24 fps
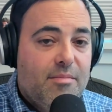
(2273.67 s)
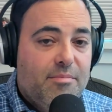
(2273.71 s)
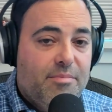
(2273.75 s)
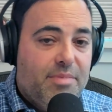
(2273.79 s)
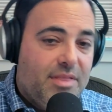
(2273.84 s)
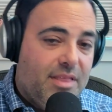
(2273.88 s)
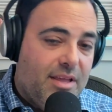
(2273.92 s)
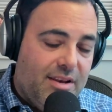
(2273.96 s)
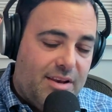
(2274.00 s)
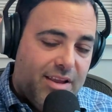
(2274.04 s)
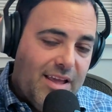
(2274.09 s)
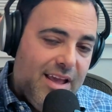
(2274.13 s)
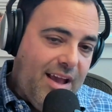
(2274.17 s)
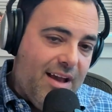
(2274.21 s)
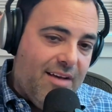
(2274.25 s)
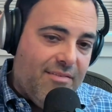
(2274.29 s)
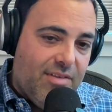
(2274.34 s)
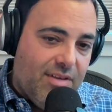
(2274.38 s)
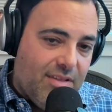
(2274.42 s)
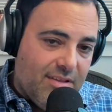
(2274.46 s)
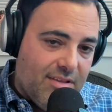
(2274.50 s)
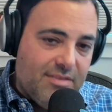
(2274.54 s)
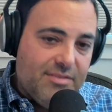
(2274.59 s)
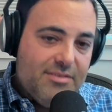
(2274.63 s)
But then they have
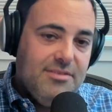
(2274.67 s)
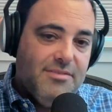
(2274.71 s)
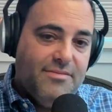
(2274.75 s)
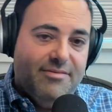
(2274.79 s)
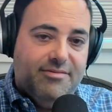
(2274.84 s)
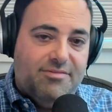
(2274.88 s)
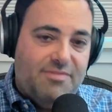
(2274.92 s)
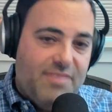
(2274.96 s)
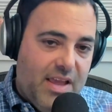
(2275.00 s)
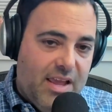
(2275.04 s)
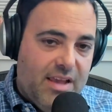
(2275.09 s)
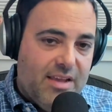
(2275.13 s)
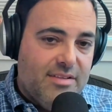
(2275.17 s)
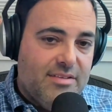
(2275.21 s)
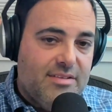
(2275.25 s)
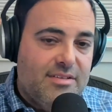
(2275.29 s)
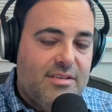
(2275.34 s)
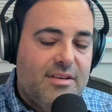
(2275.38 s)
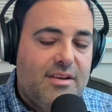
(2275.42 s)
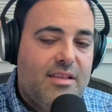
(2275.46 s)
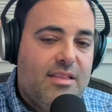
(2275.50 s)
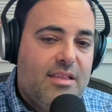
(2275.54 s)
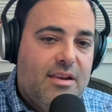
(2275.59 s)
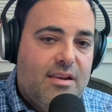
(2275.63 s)
all those fans
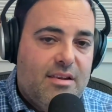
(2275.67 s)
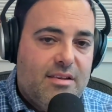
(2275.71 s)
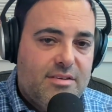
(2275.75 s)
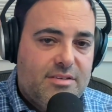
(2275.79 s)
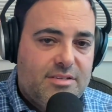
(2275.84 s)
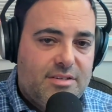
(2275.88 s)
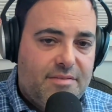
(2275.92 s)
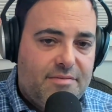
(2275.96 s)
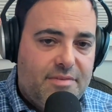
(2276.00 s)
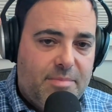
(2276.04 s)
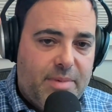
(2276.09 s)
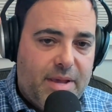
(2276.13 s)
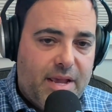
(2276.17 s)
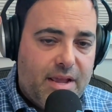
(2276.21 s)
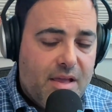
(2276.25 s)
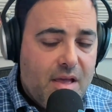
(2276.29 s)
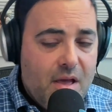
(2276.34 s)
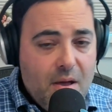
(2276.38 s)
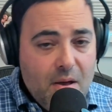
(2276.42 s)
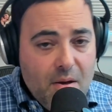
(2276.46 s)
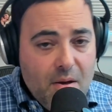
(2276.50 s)
and all that other stuff in back.